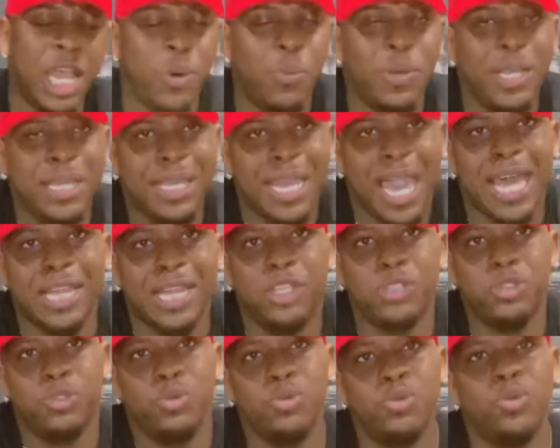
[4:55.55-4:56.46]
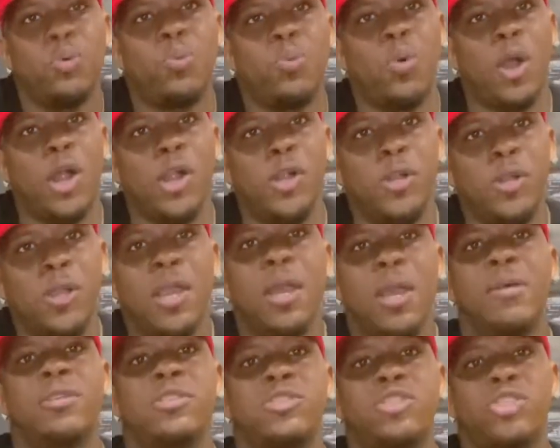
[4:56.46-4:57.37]
we got to do the work
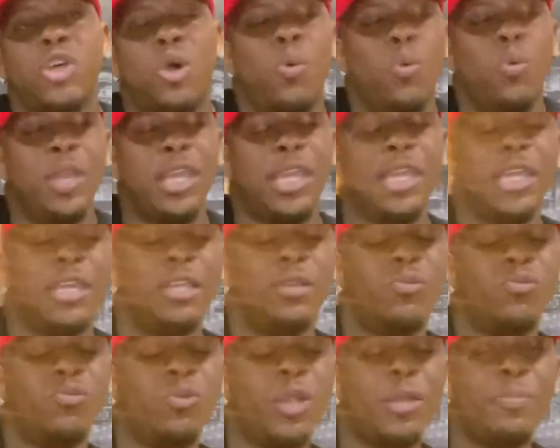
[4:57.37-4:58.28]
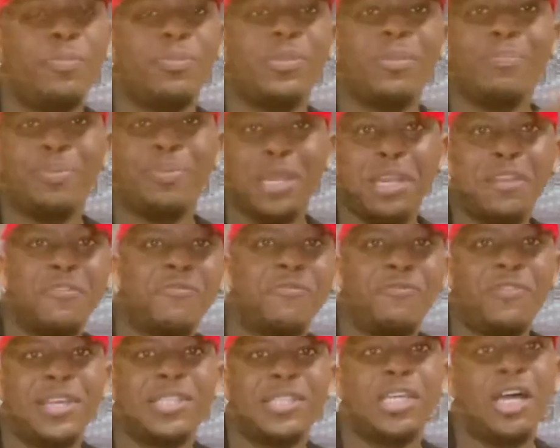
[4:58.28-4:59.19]
so we can reap the
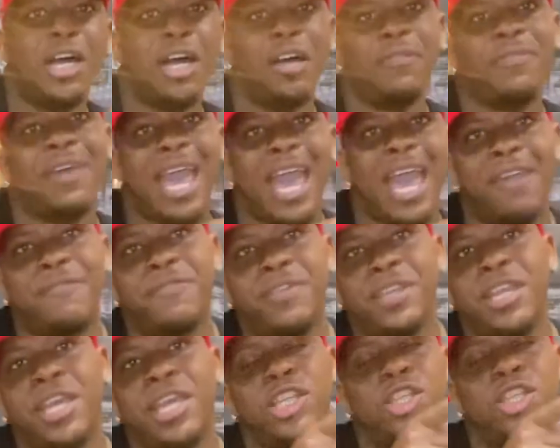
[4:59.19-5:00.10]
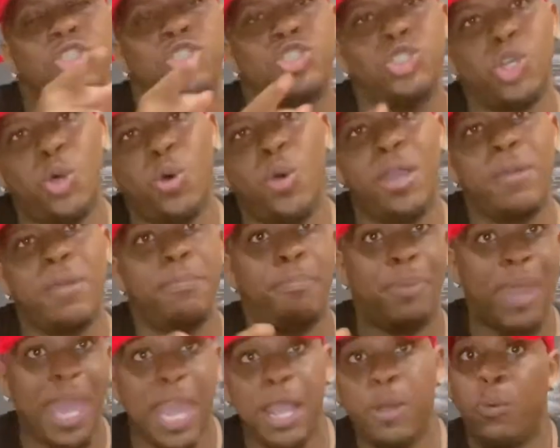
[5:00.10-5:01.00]
benefits of having and enjoying
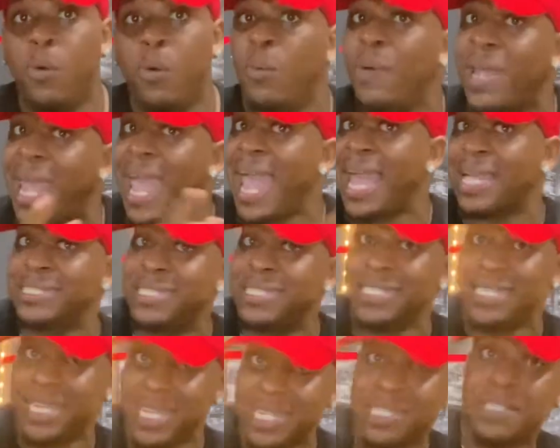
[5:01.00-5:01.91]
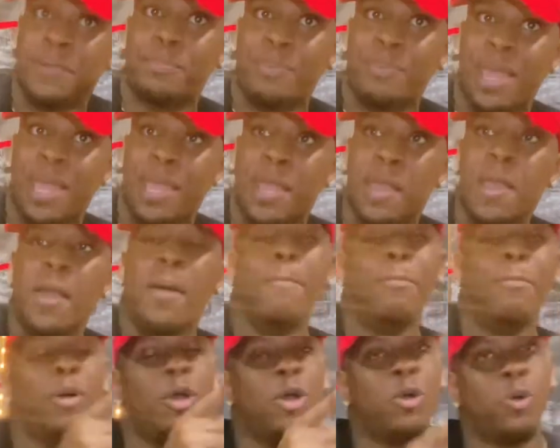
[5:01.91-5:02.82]
bae when we actually get the bae.
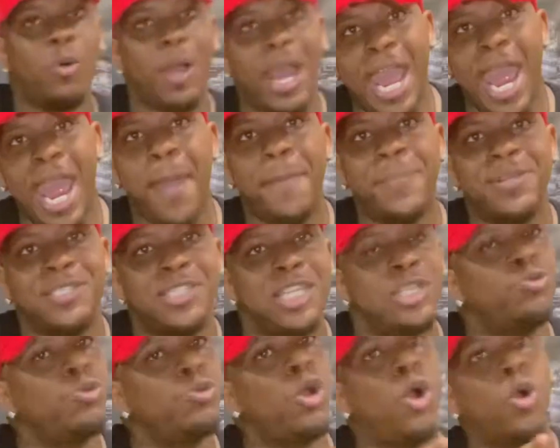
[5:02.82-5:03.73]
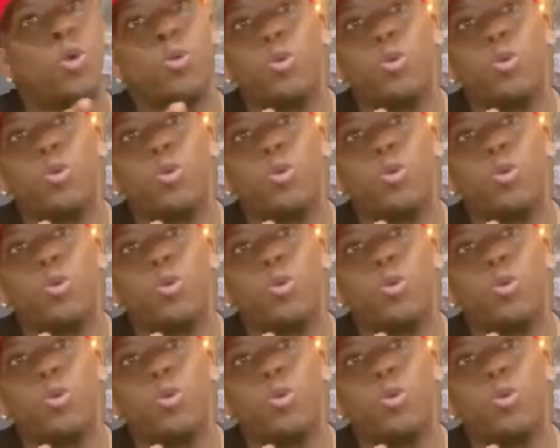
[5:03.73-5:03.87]
But what happens is we're going to